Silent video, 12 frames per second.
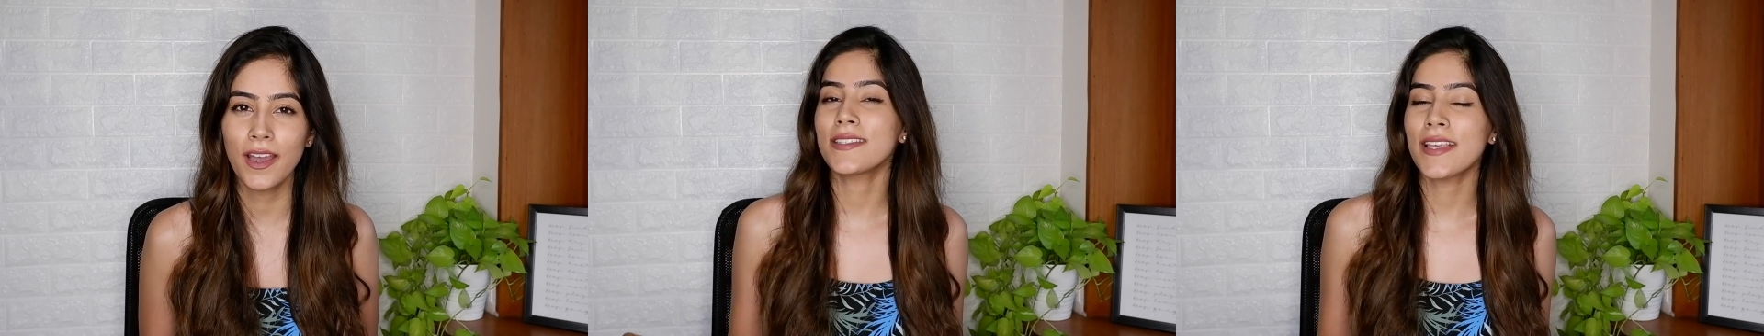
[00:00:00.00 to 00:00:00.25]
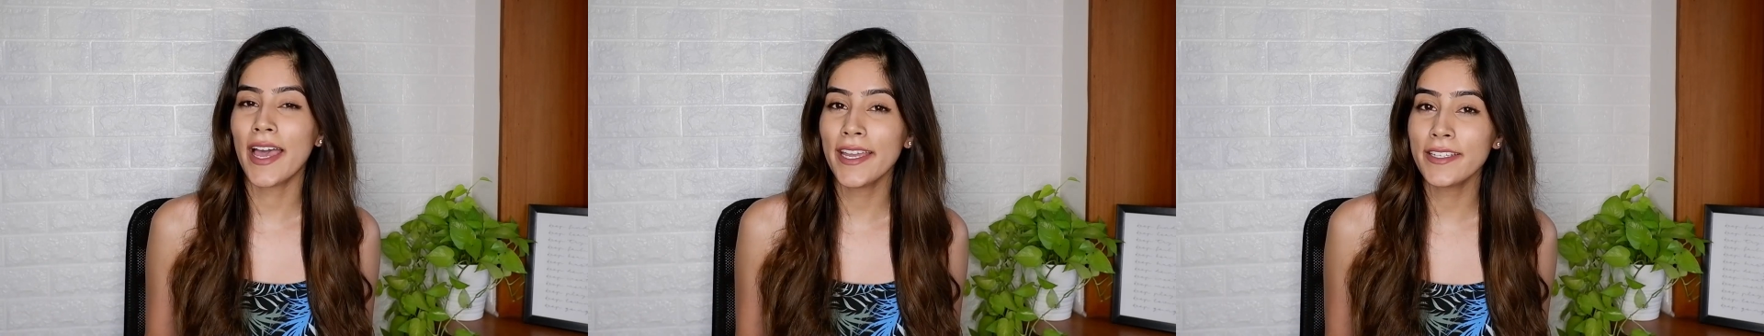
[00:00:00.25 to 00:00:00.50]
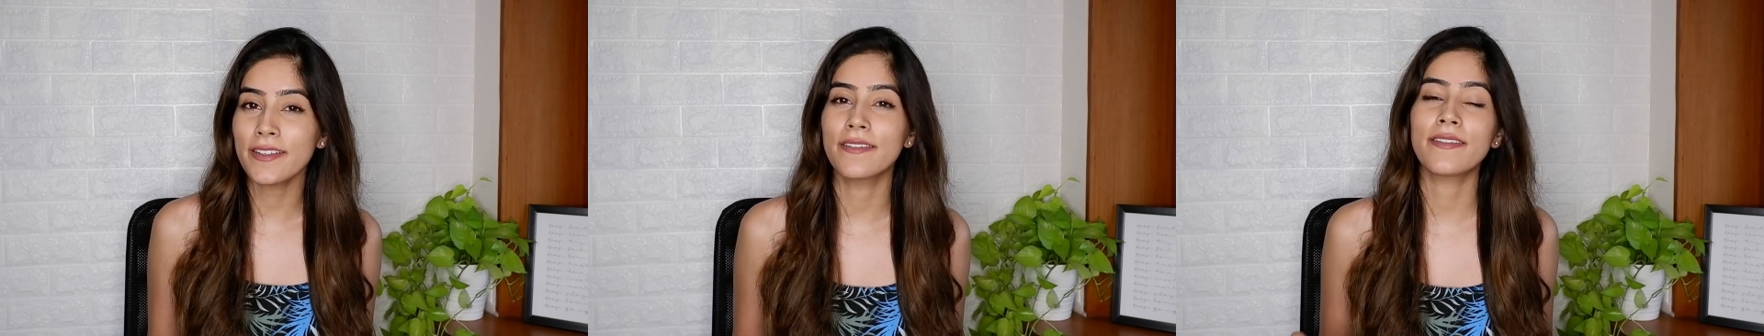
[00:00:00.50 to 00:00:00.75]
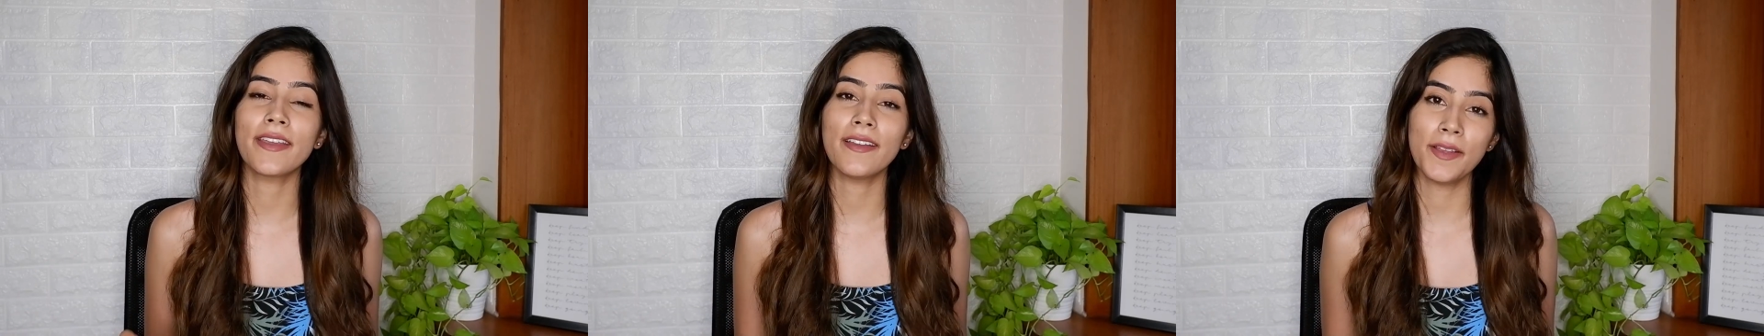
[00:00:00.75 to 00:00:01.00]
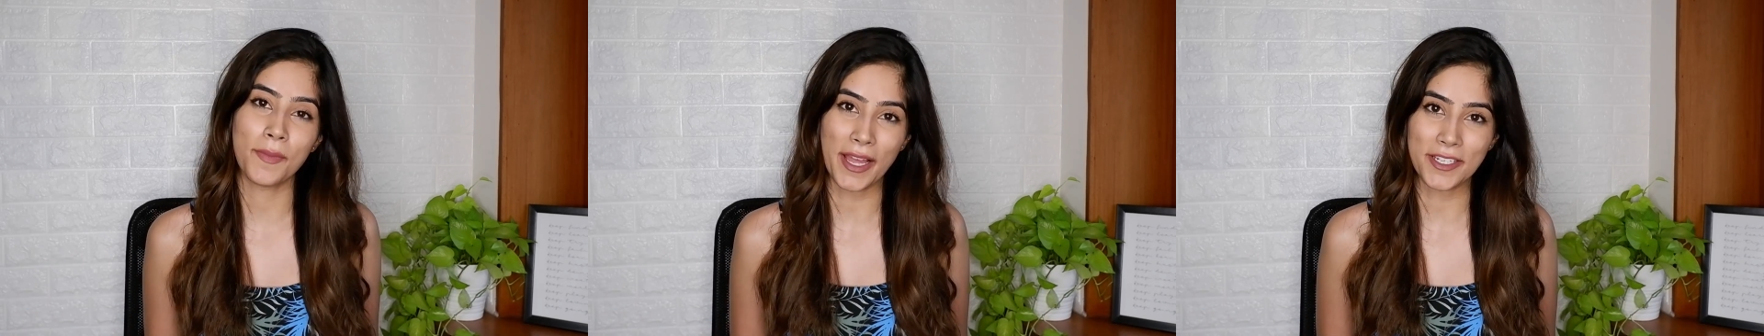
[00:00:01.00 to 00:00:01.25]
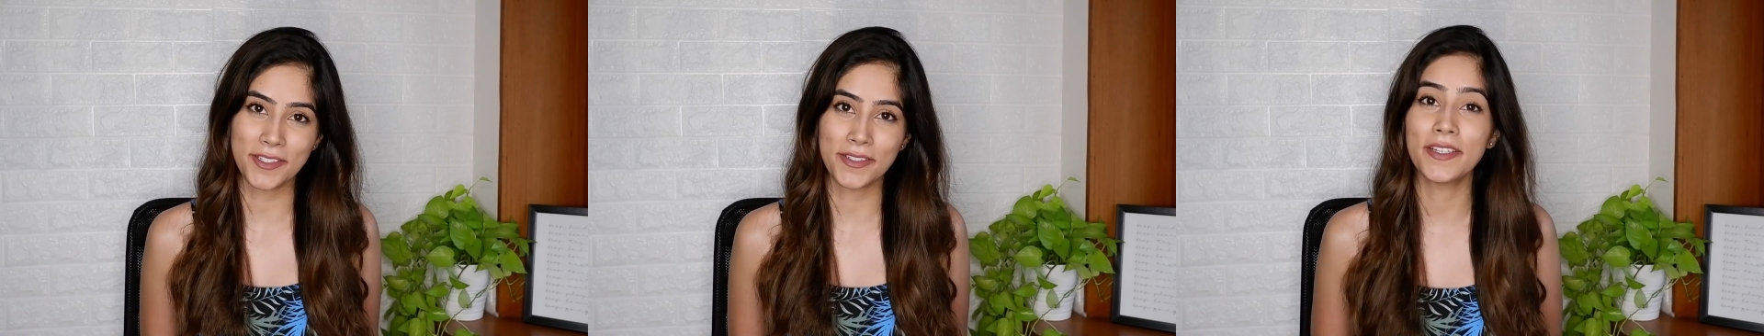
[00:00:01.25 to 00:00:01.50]
does height really
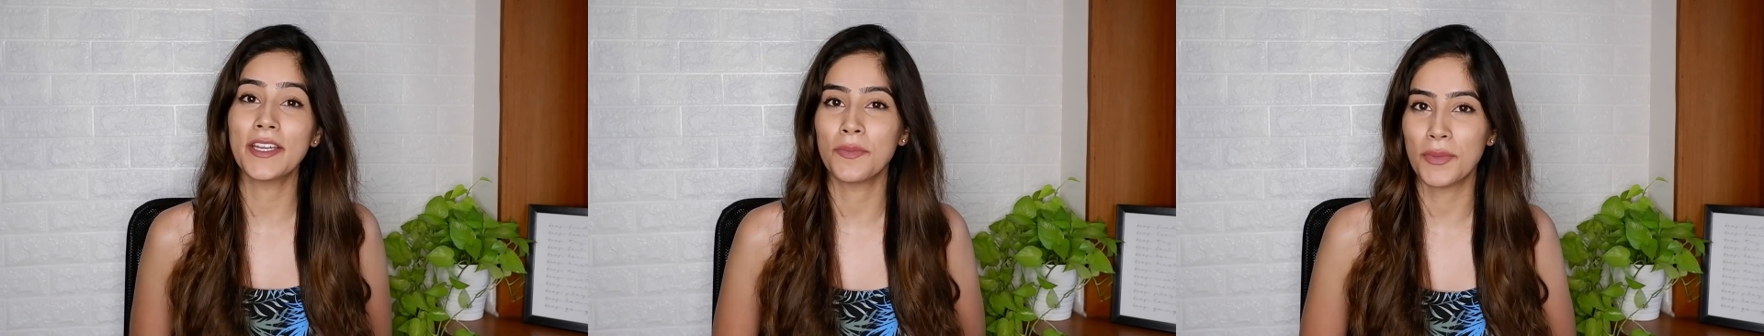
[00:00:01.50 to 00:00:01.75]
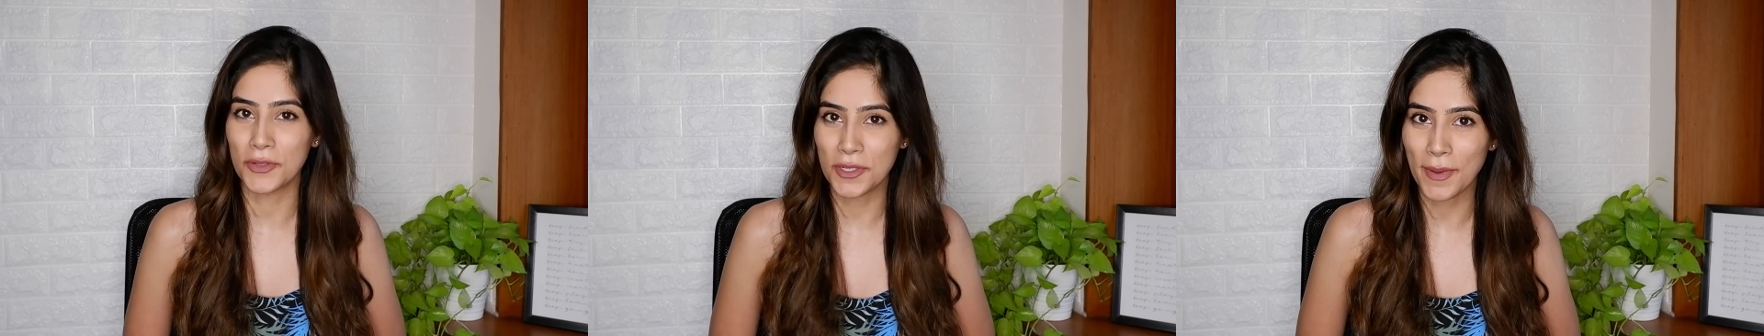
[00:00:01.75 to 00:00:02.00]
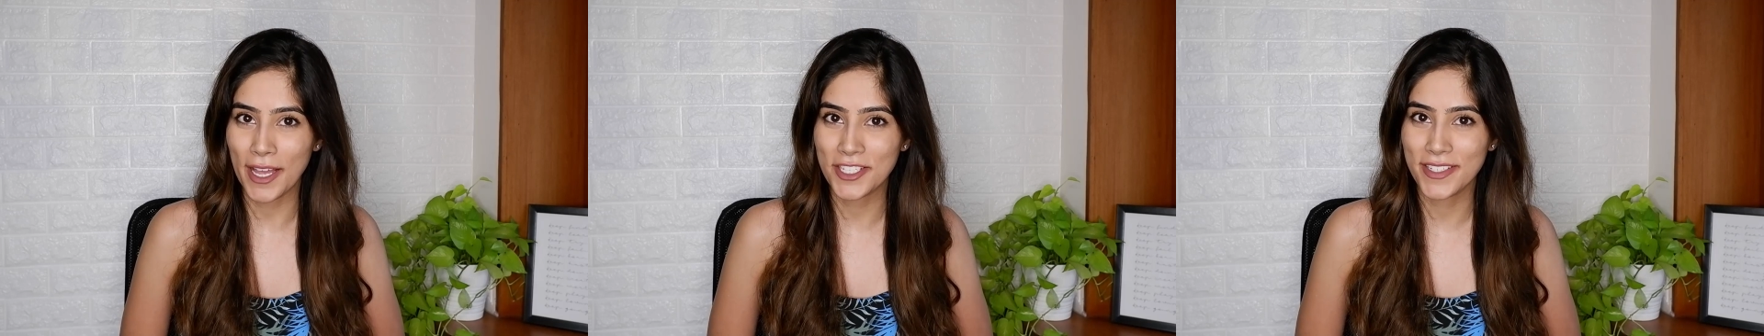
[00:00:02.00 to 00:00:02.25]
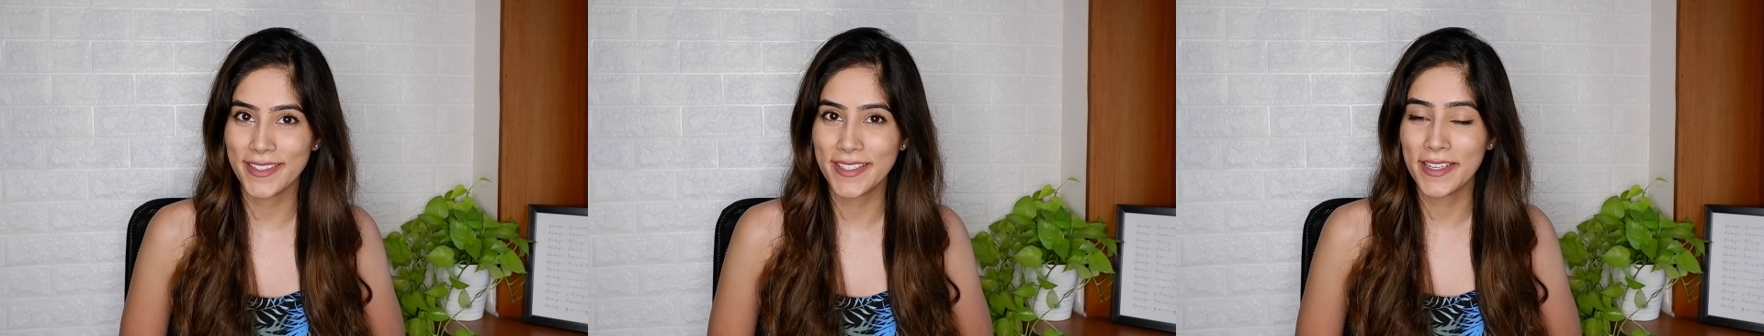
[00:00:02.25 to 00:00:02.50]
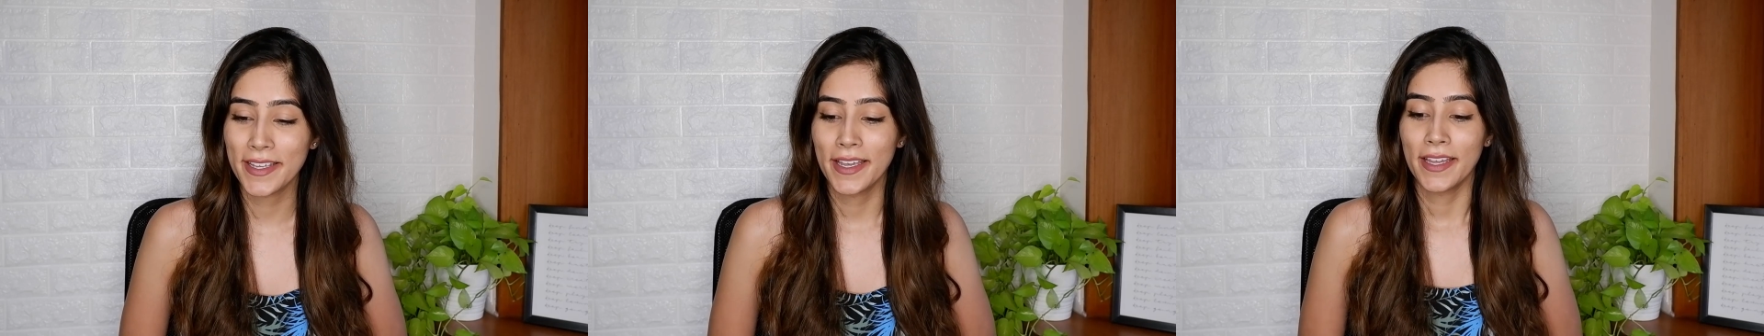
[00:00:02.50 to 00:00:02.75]
matter in beauty pageants?